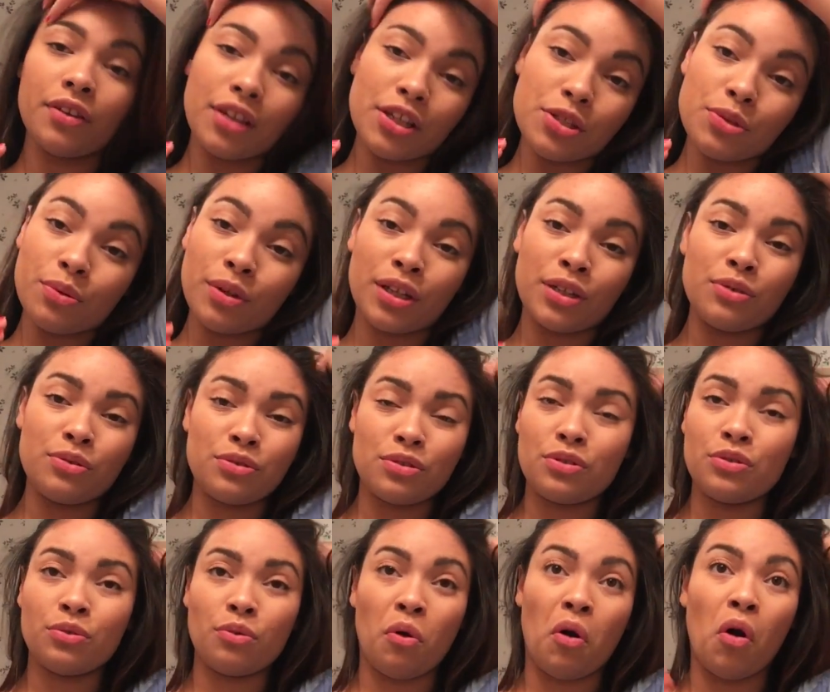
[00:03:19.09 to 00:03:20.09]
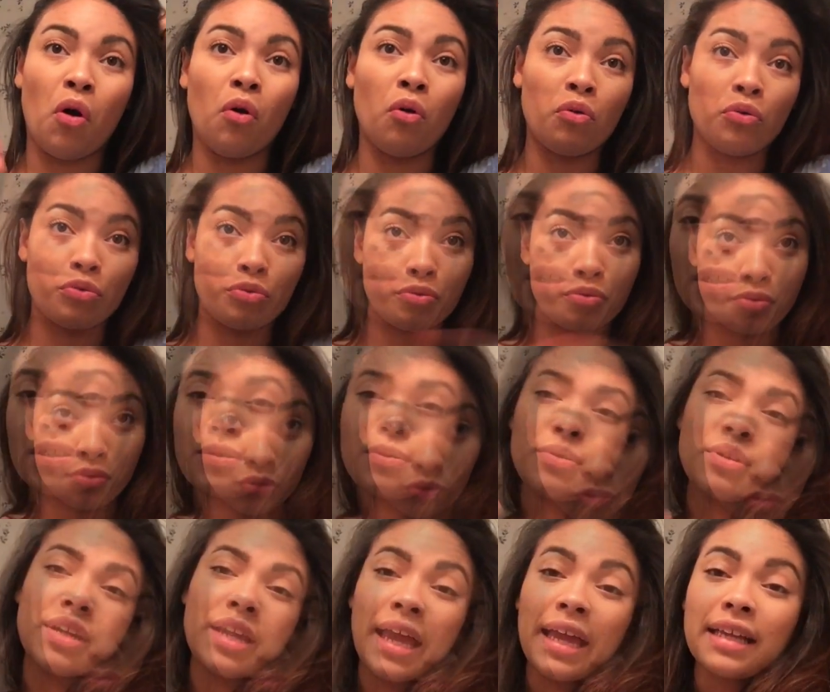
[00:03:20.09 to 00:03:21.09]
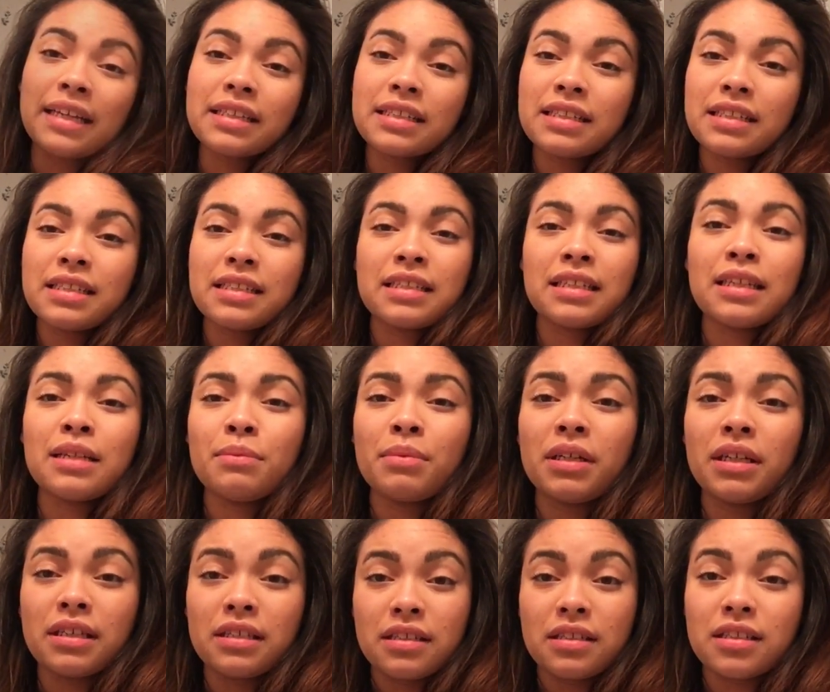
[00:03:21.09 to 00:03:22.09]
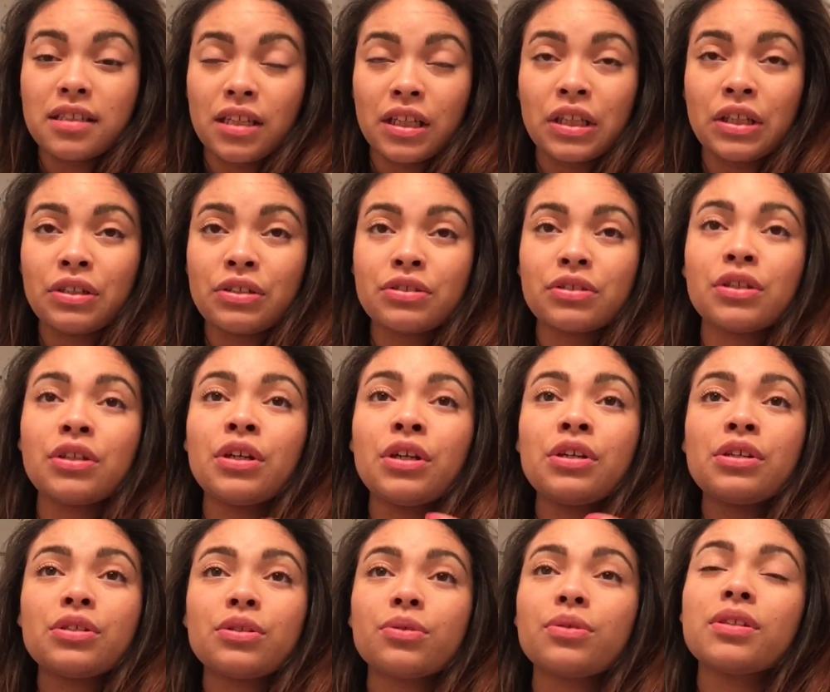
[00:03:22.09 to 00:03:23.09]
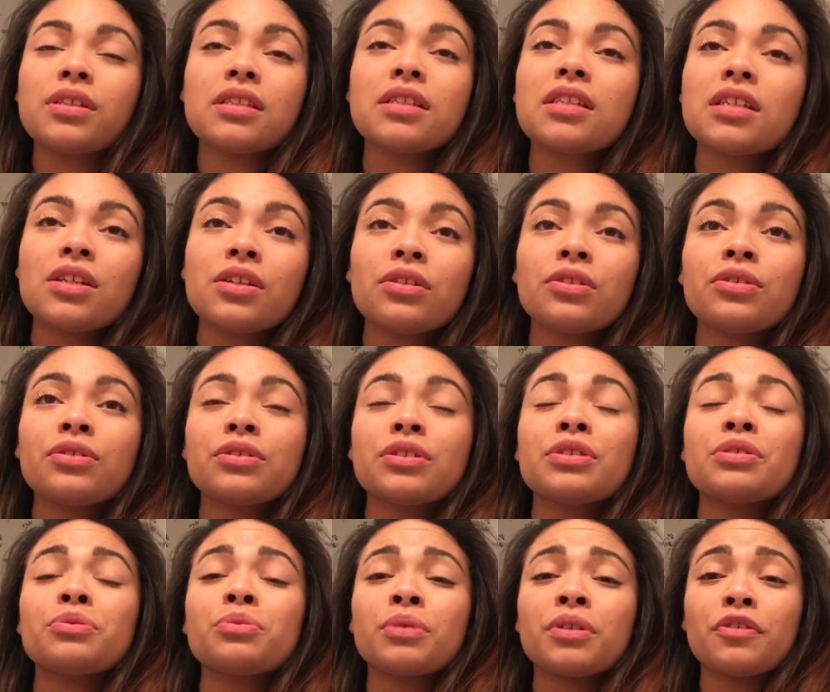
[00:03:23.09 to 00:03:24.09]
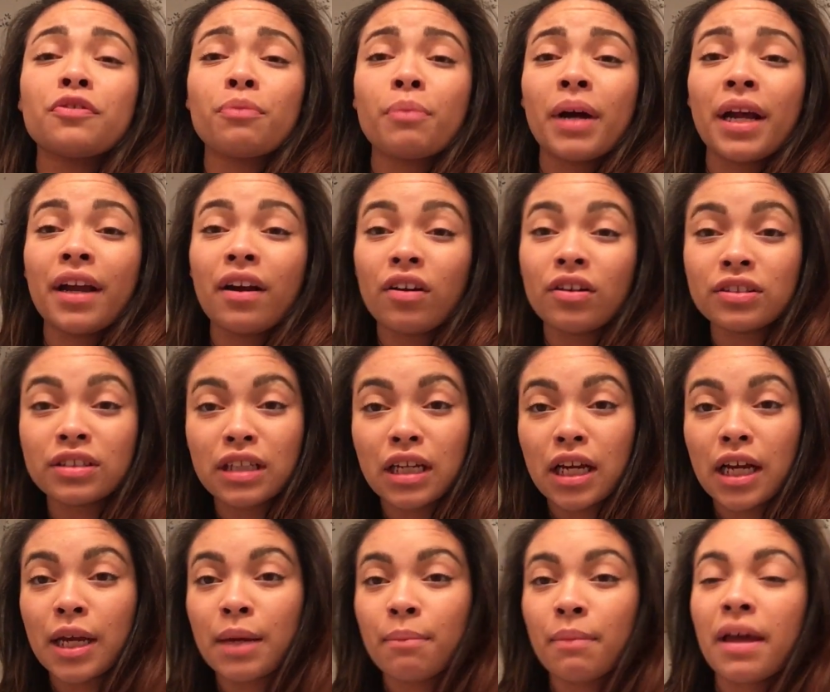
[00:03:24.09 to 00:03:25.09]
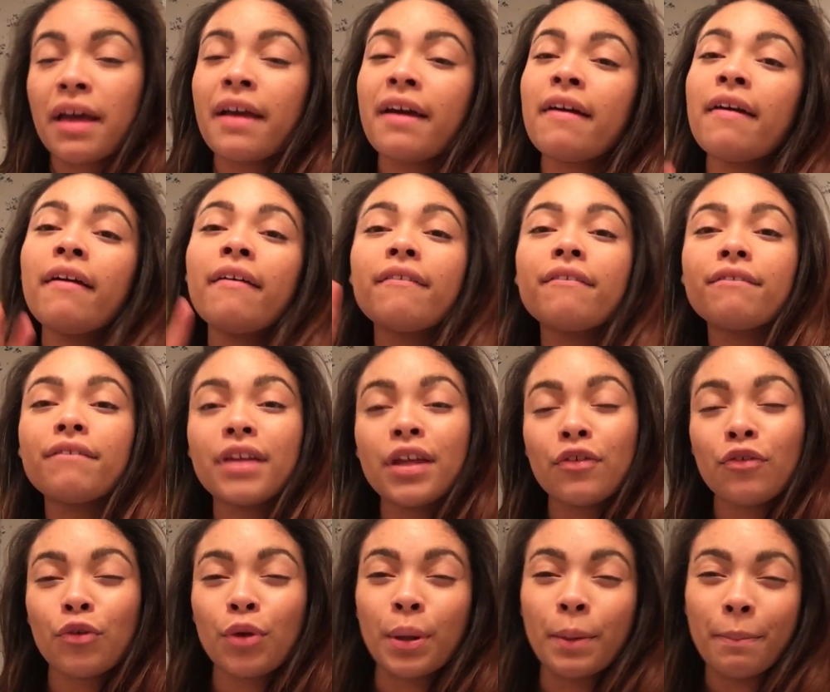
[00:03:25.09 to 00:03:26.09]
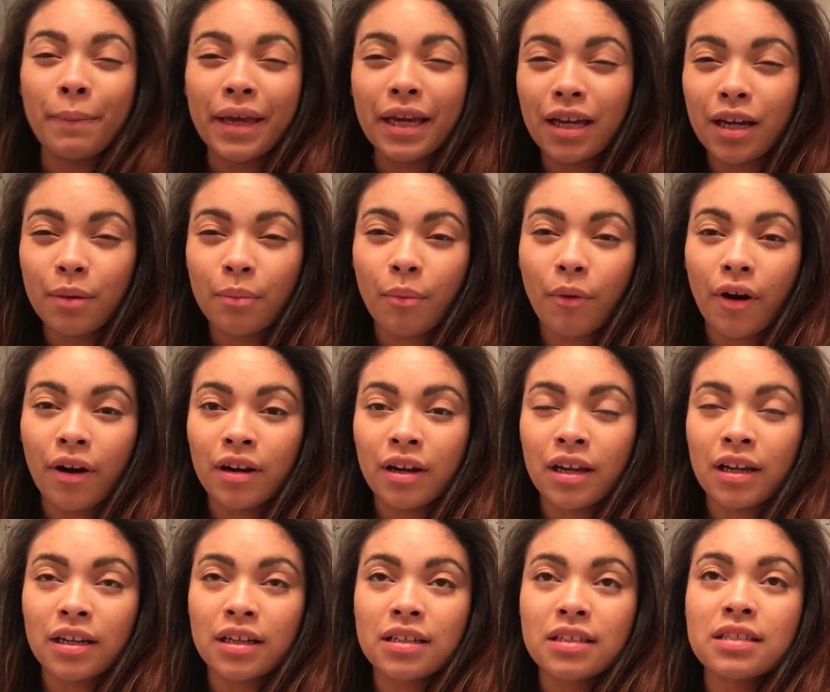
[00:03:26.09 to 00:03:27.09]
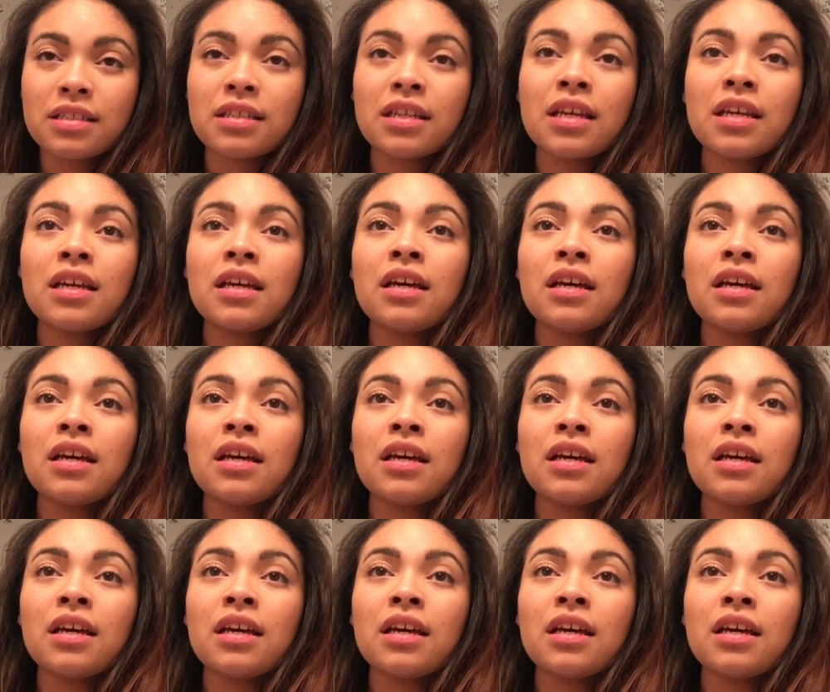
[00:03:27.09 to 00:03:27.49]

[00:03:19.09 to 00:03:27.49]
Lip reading: That's what I used to do all through. So next is going to be concealers. So concealers is one of my all-time favorite makeup products.